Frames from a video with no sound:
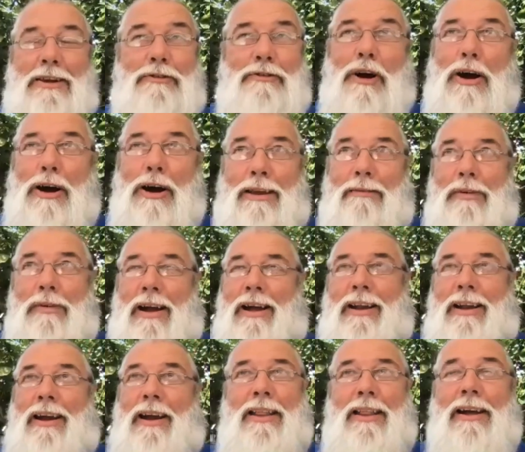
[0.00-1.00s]
you're right,
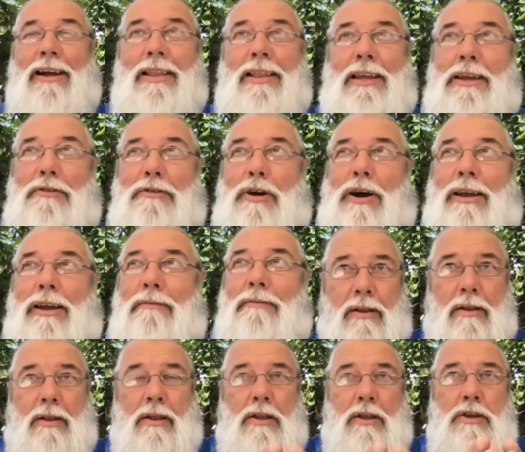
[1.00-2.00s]
and I think you're right.
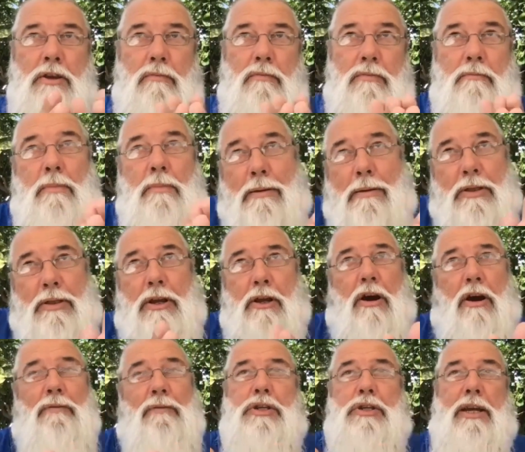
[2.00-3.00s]
You maybe the
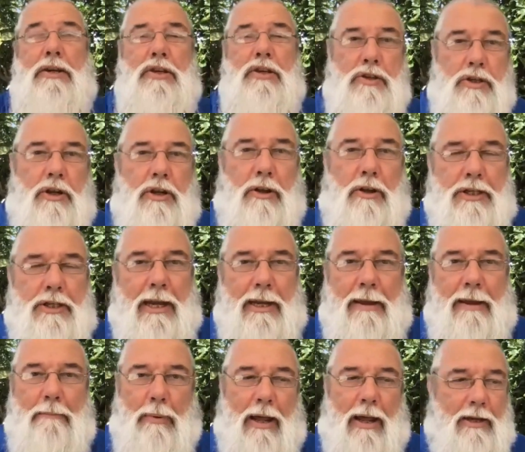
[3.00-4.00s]
conversations are not
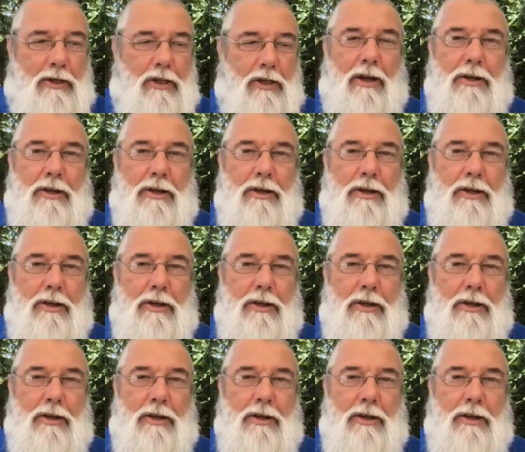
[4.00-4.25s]
taking place,